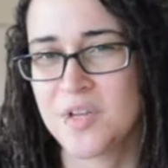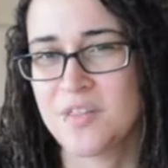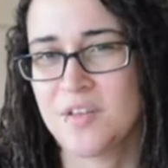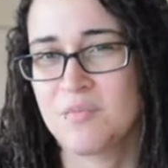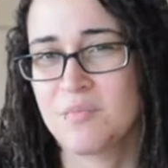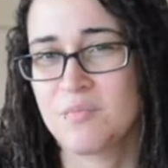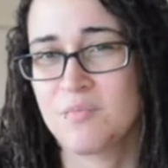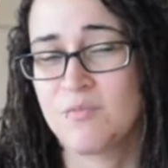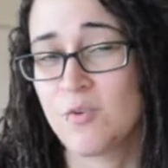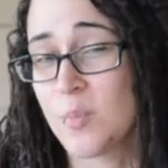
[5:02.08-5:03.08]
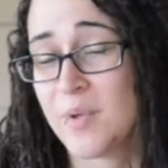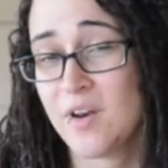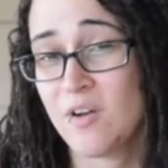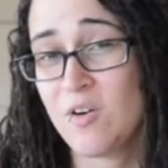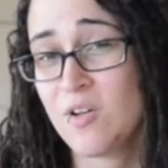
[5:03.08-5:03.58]
anything for me
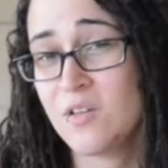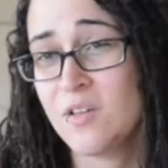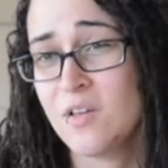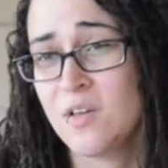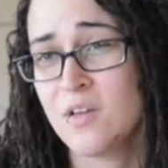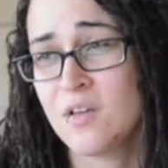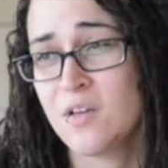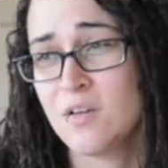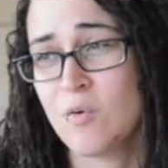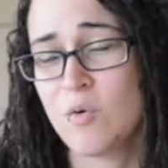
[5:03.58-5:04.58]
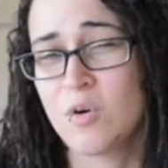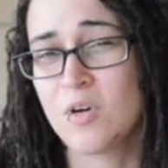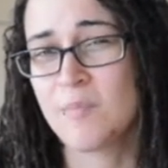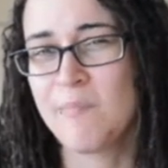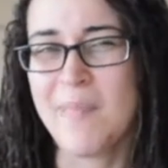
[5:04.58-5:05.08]
at all,
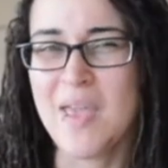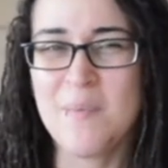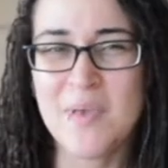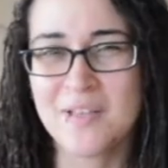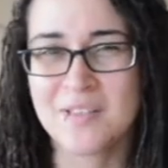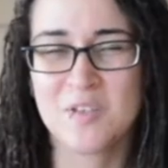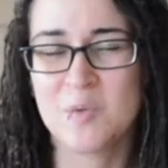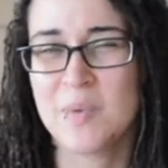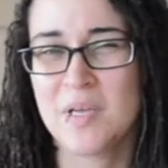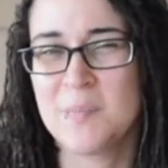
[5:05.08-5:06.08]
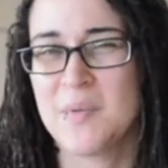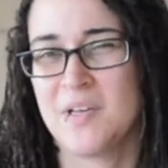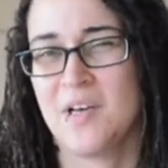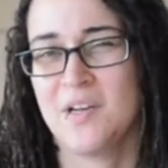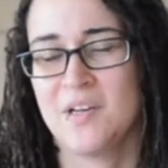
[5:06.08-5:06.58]
or maybe a little bit, but
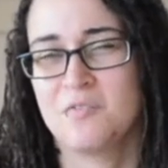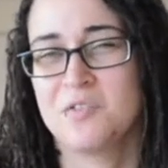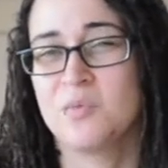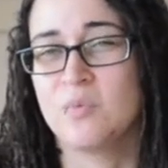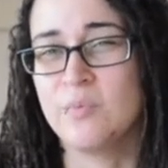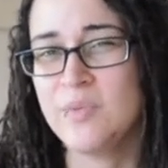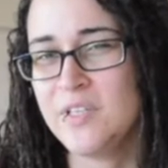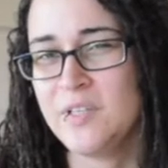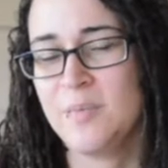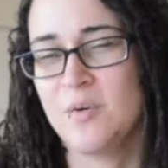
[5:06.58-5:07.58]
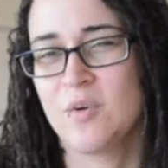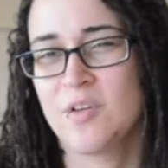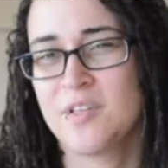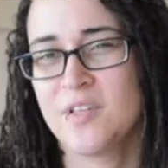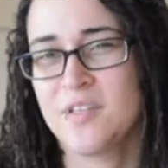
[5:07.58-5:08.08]
not enough to really be
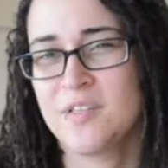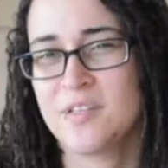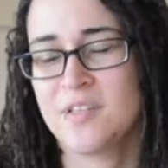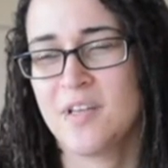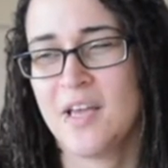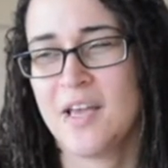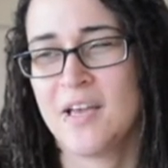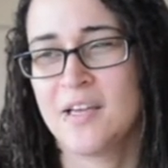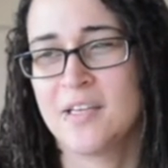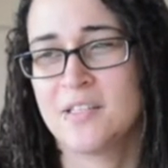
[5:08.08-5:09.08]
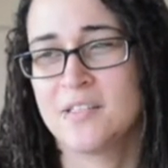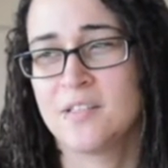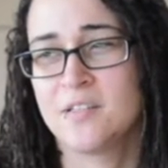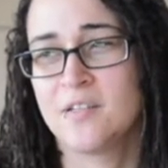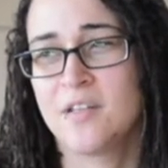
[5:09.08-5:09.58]
worth it.
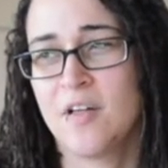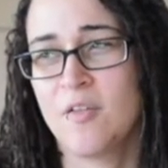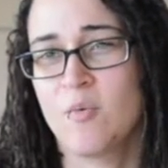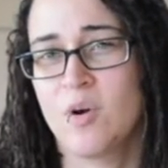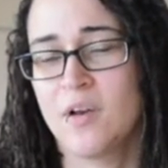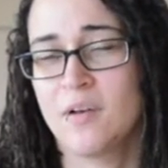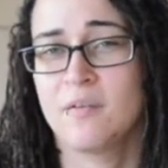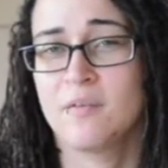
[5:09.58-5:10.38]
And the other one